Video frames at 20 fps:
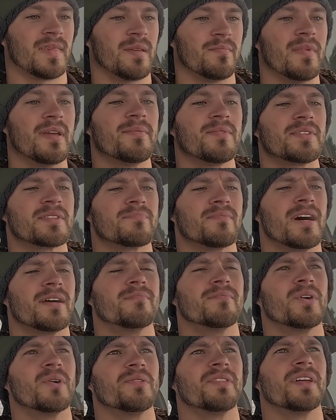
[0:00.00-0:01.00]
Maybe it was mud
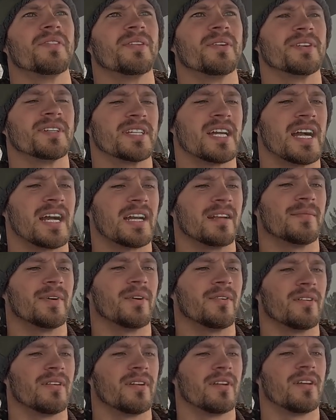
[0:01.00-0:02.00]
mode that they were talking
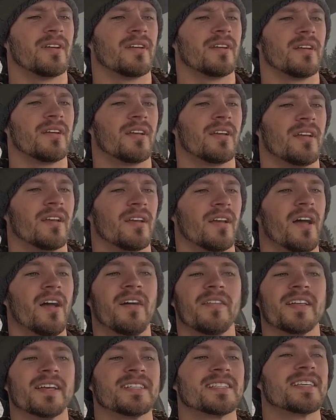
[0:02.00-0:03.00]
about. Oh,
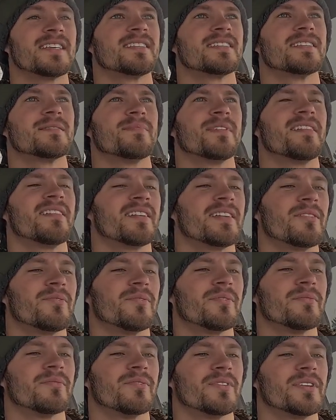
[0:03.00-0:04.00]
that says stability
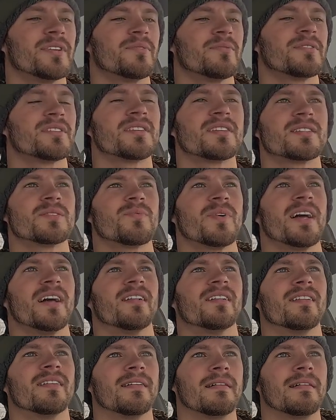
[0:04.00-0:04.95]
reduced as well.